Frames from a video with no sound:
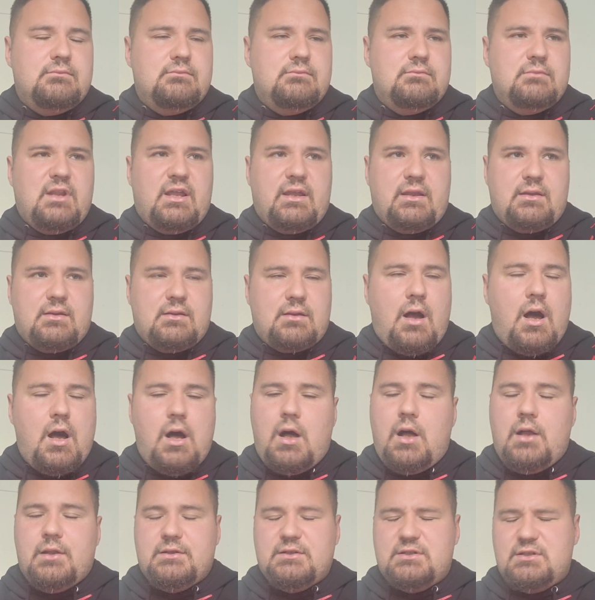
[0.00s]
like
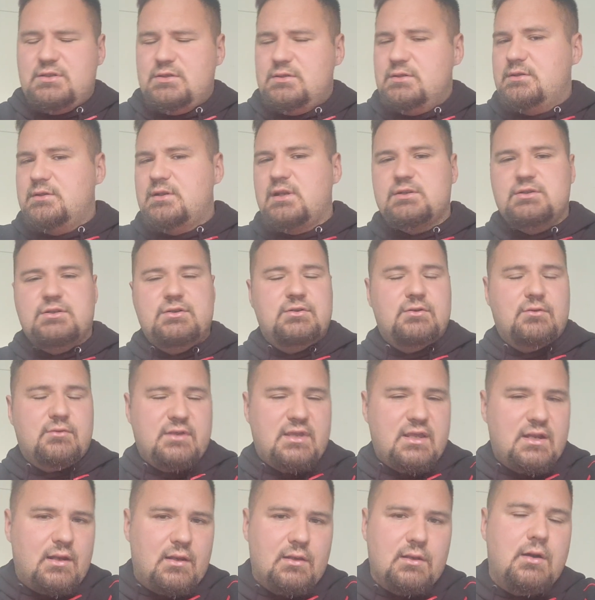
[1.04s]
aunt that you don't
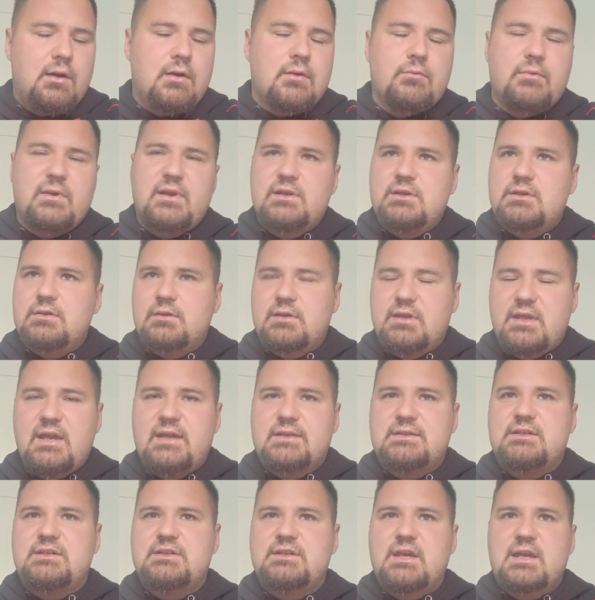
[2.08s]
get along with to
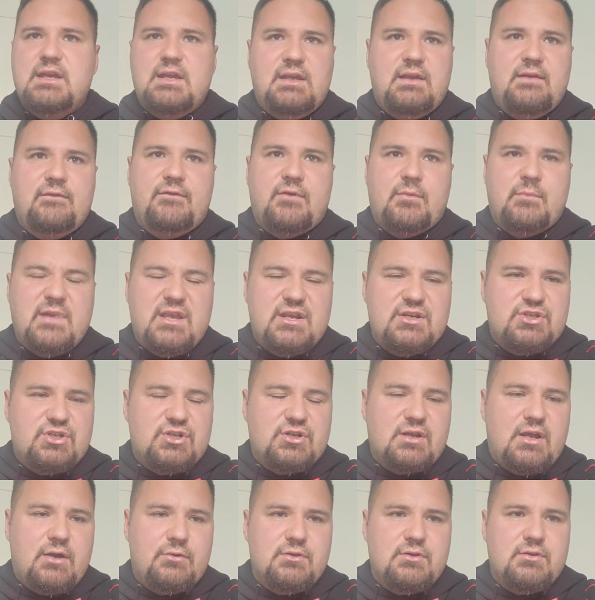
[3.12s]
get
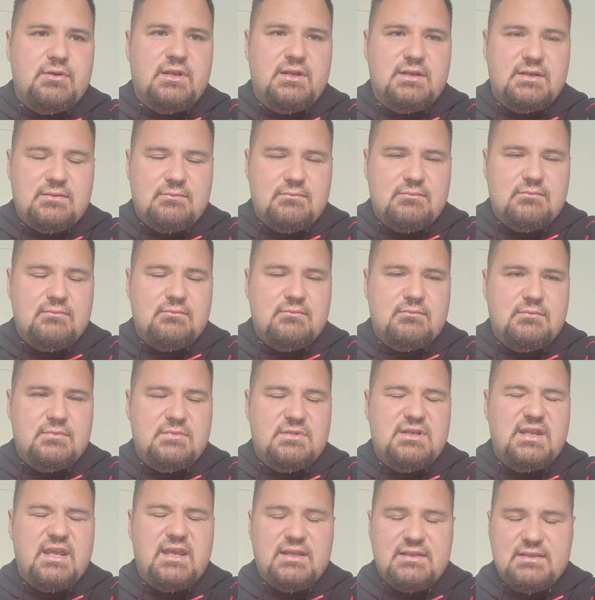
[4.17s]
information how you can
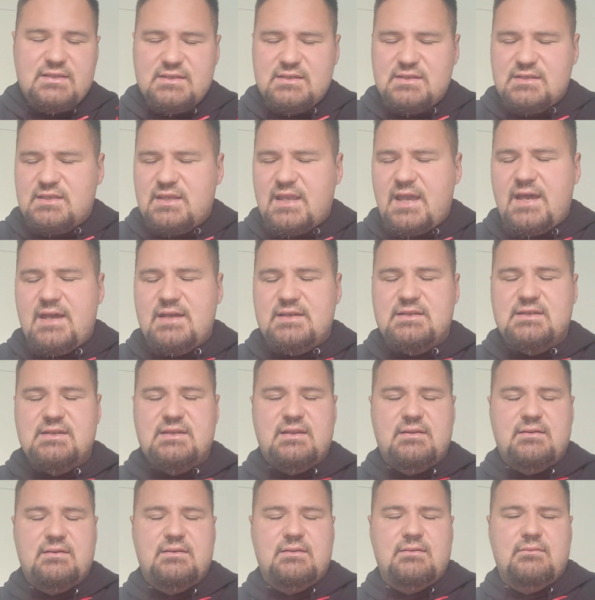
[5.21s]
take this test
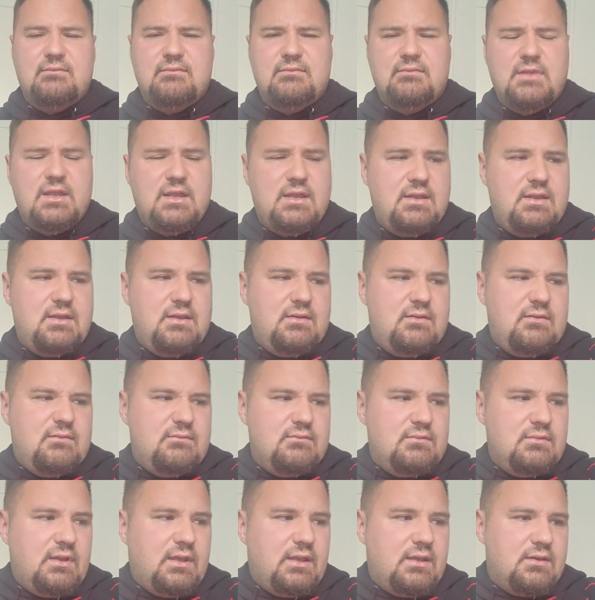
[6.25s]
and
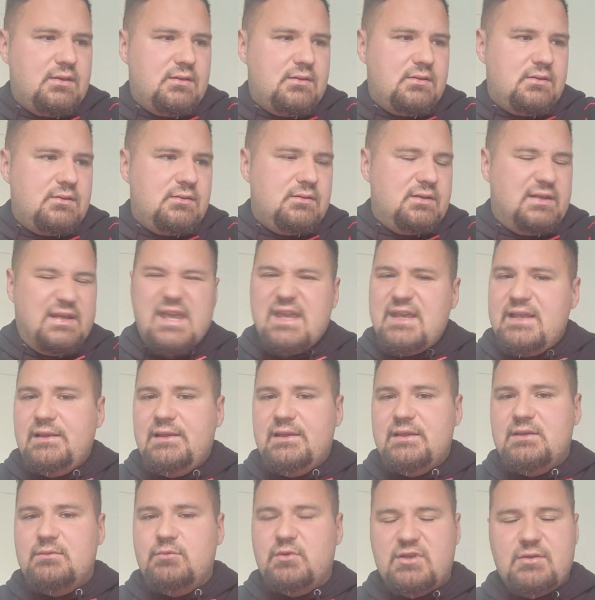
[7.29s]
like nail
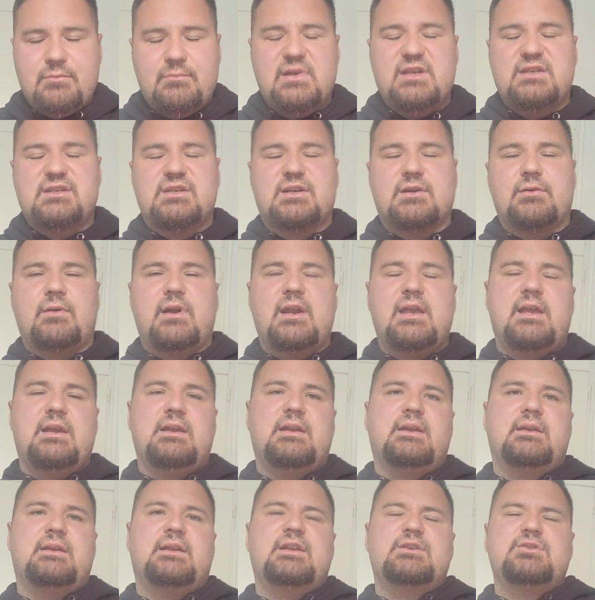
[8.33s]
it with the best
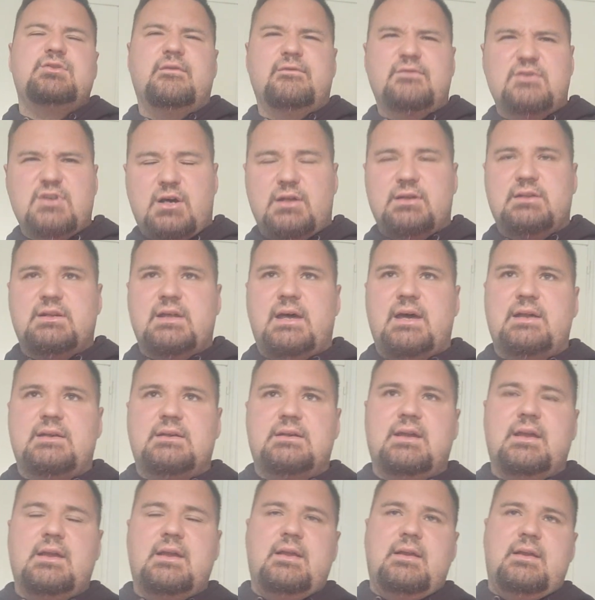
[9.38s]
grade. And then you've done that.
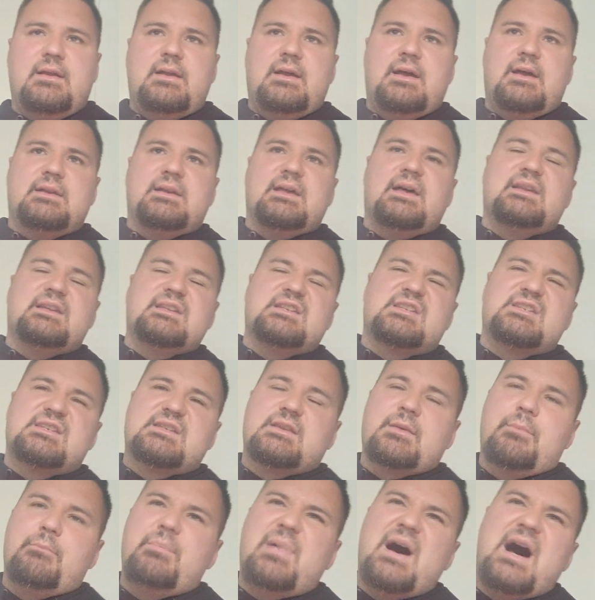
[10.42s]
And that is
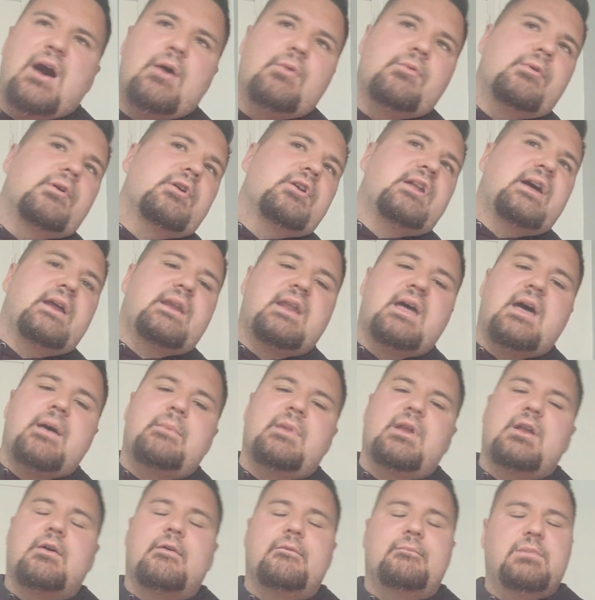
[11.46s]
the power
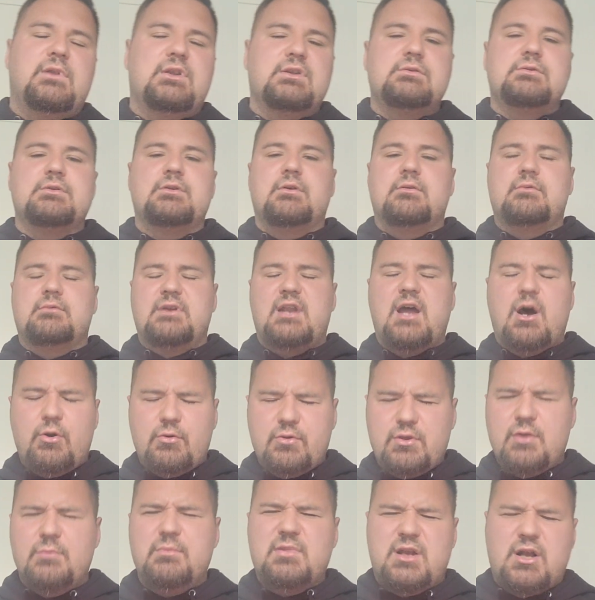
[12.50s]
dynamic of Pluto. Now
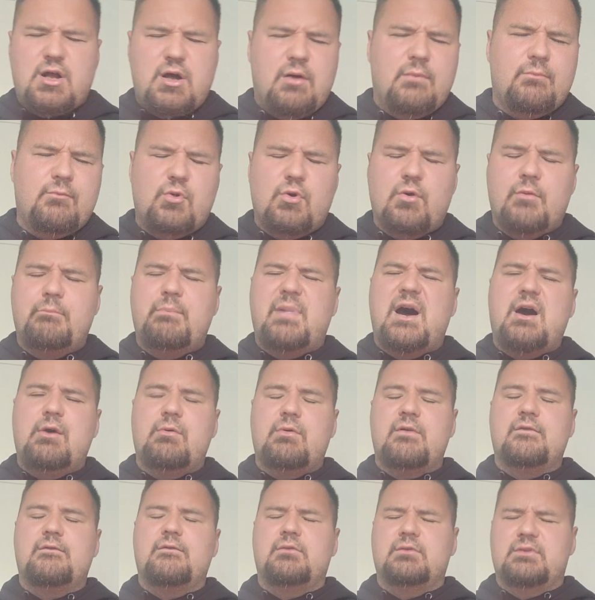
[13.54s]
you become more
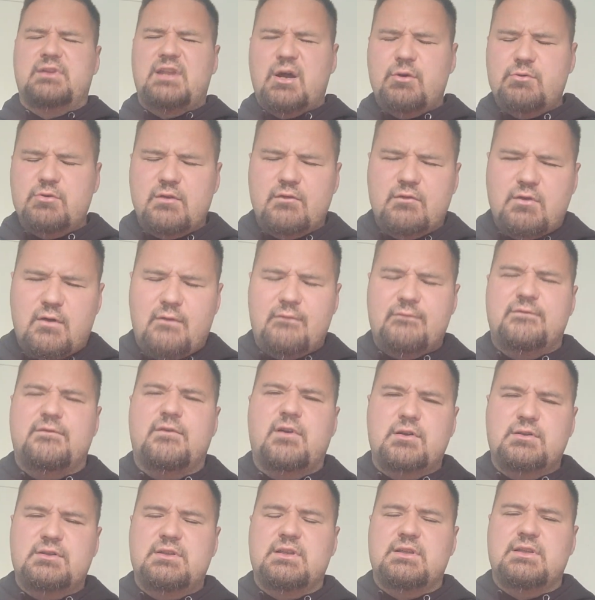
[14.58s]
powerful. Now you
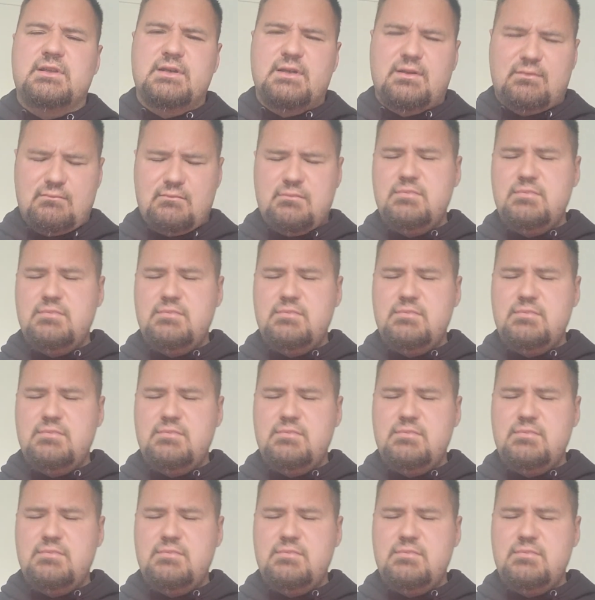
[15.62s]
confronted the